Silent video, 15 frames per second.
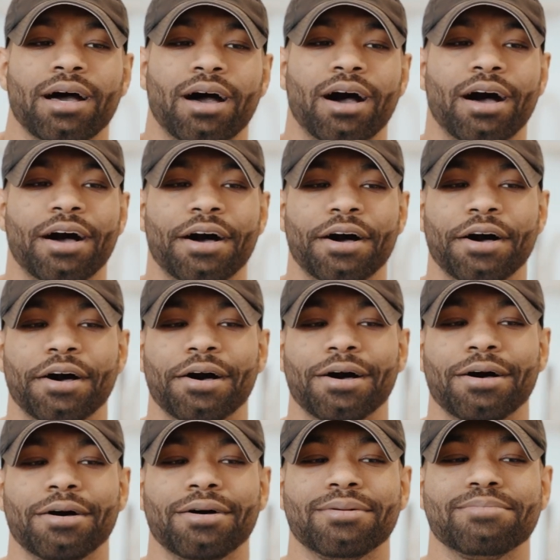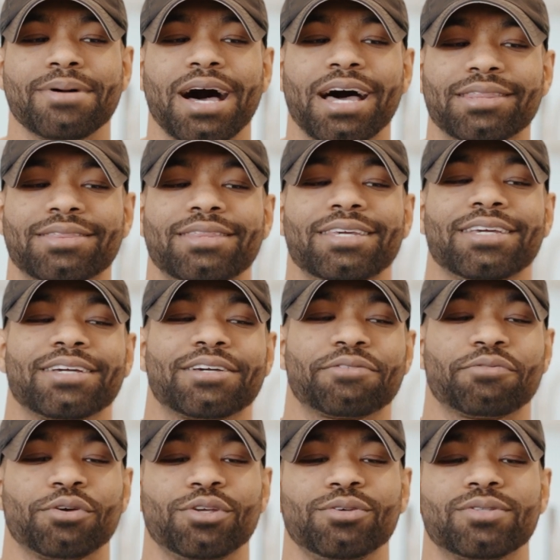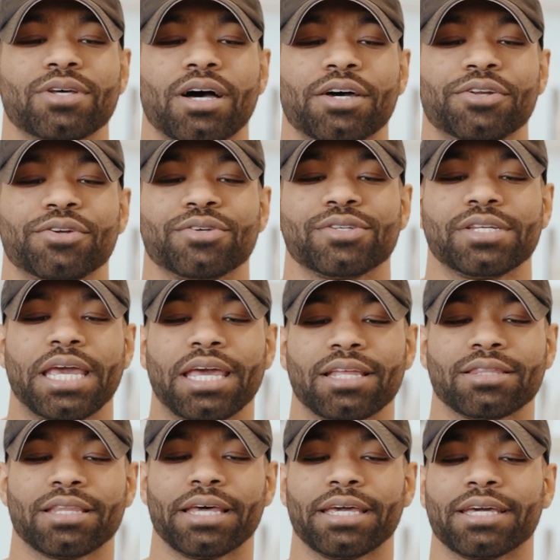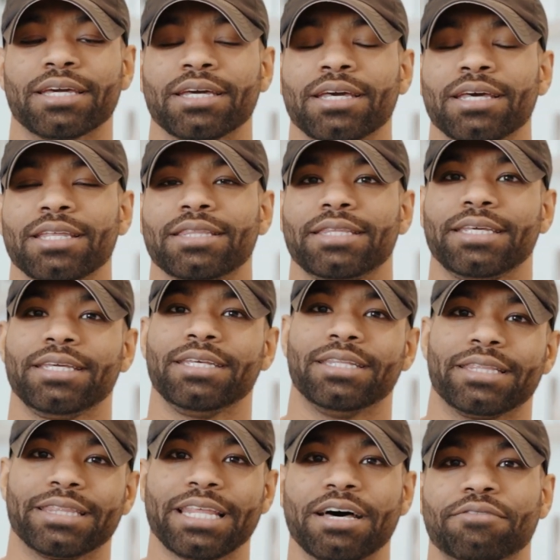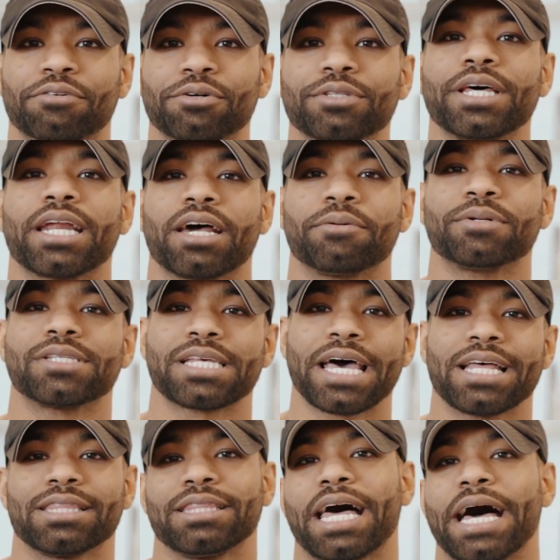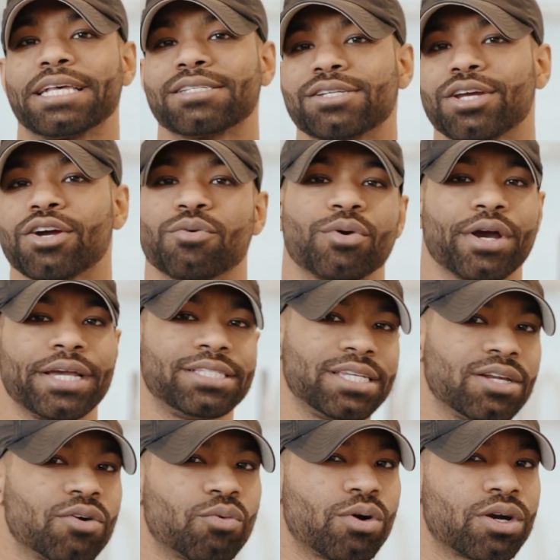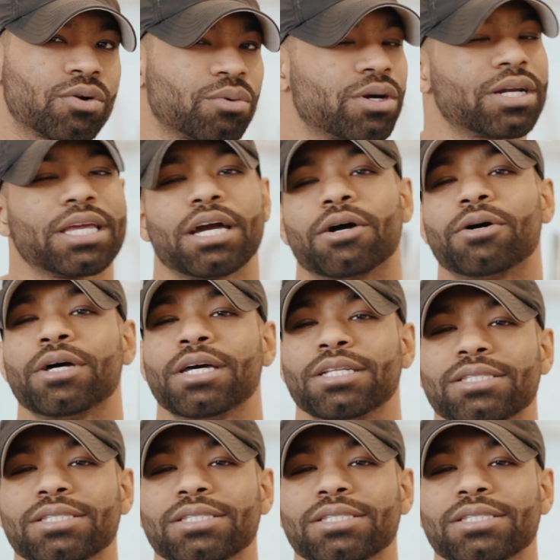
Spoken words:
I think for you to understand like the level that I was at last year where I didn't want to work out,